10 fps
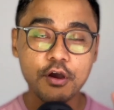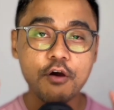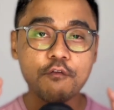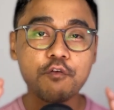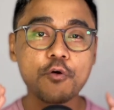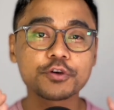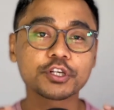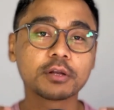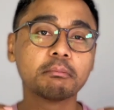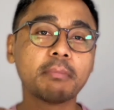focus
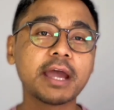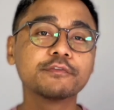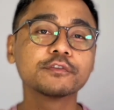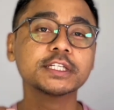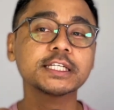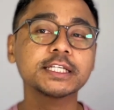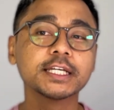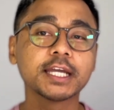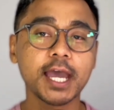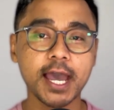on mindful
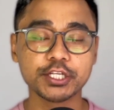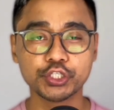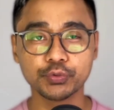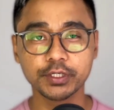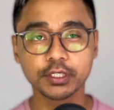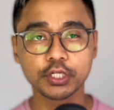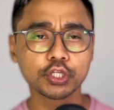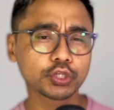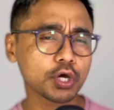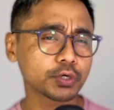eating and chewing
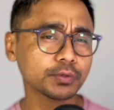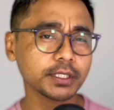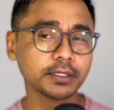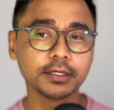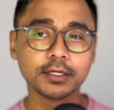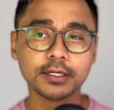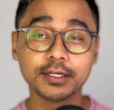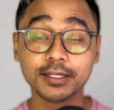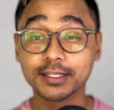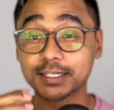thoroughly
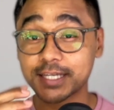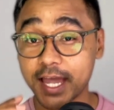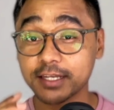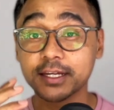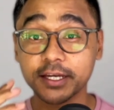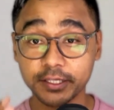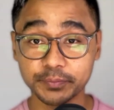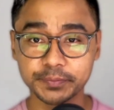can help.